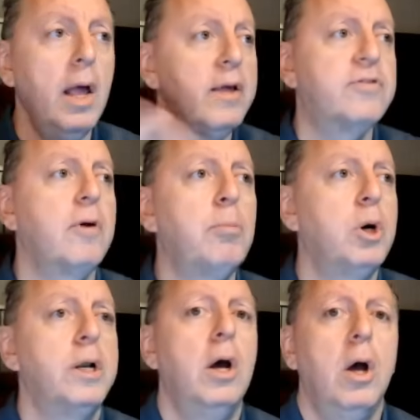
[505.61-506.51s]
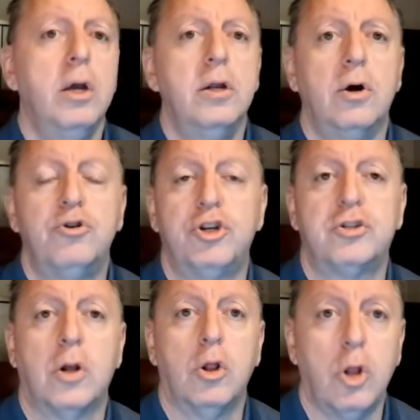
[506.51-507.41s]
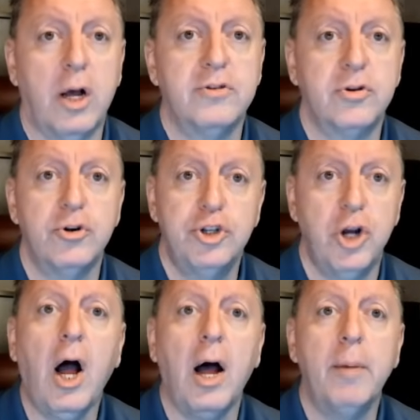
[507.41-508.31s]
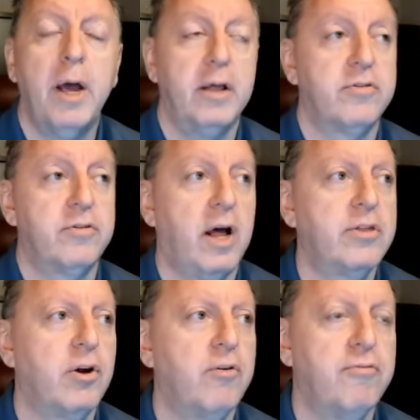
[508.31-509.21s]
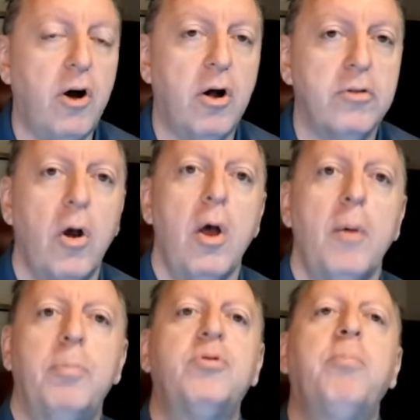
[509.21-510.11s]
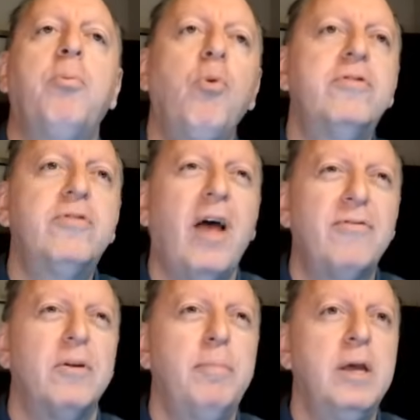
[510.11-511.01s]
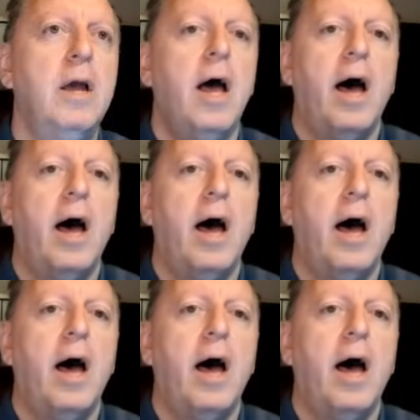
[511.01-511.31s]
That someone you know just lost their job. It's not their fault, but the points have to be.